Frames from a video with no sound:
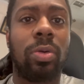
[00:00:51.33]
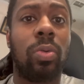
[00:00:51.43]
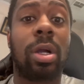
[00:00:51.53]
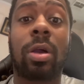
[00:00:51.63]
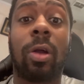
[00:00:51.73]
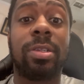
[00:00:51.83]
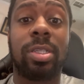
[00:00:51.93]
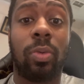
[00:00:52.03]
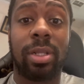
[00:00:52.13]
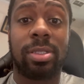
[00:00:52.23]
what
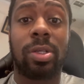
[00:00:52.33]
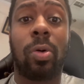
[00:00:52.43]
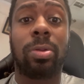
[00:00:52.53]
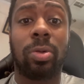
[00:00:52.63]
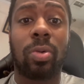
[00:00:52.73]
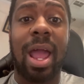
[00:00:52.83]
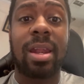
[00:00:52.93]
Carson Wentz is going through right